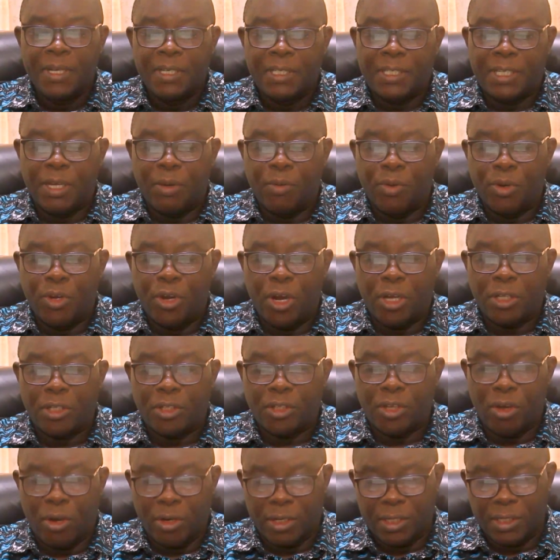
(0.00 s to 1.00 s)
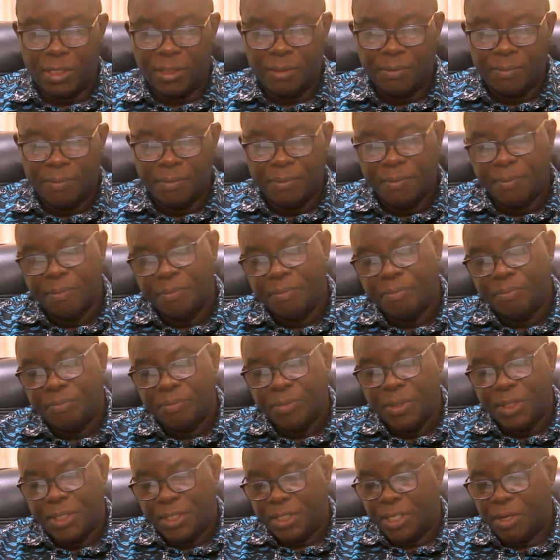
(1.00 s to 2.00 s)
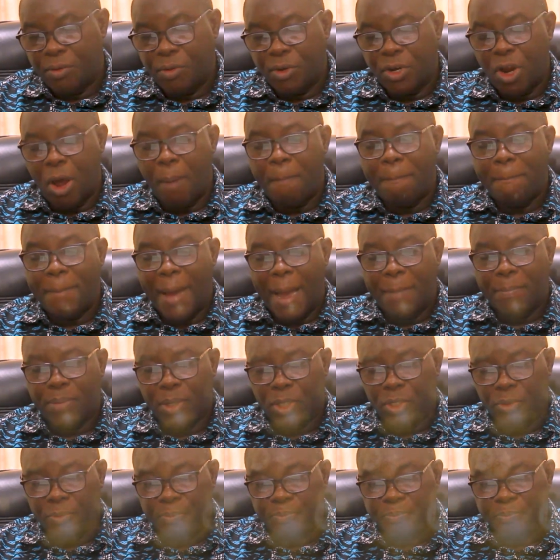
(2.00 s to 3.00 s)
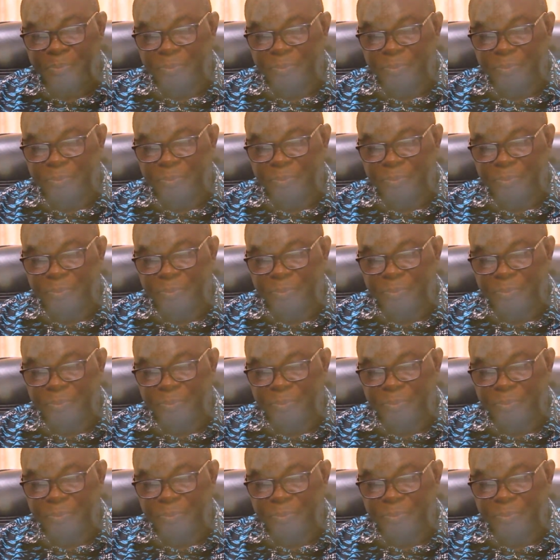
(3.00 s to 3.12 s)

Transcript: She will not talk, she will not babble